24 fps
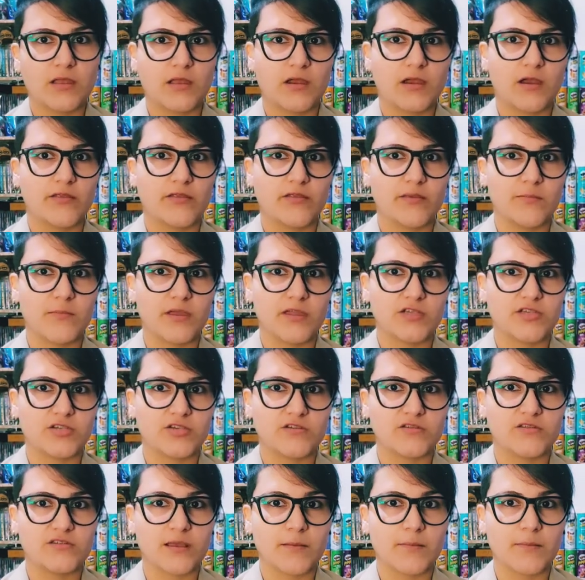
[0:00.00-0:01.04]
her
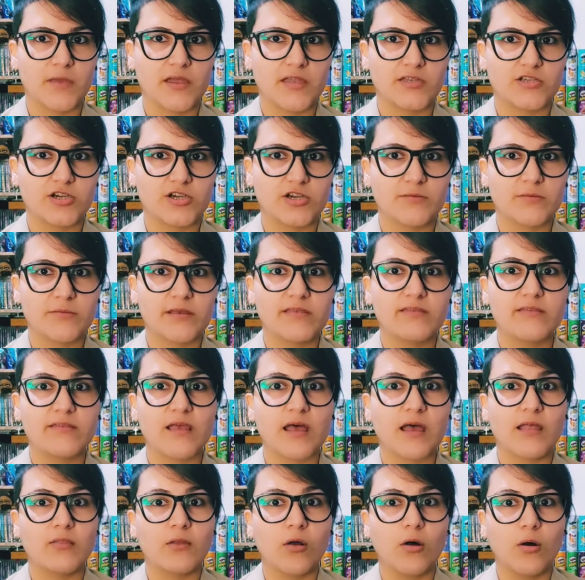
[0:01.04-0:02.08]
dimensions and measurements,
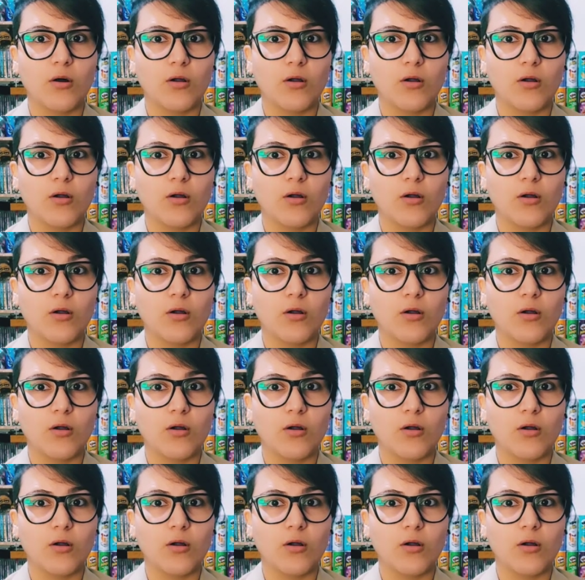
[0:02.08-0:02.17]
and